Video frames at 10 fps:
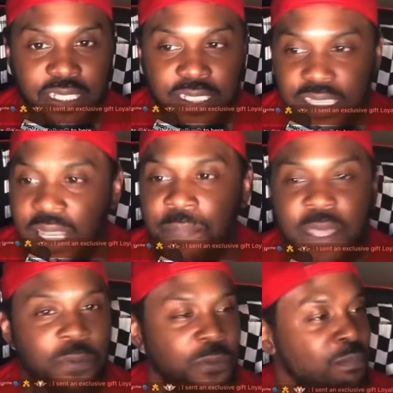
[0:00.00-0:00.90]
Some
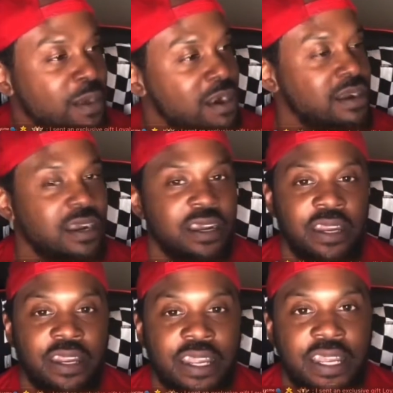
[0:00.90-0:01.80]
people murder,
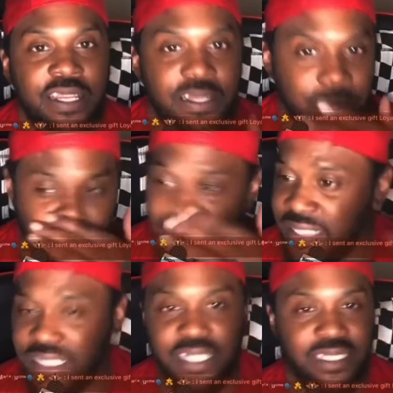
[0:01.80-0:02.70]
for
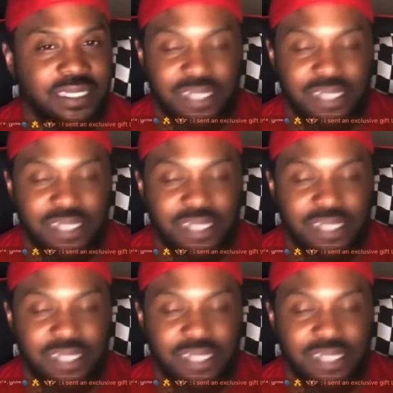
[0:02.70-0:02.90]
instance,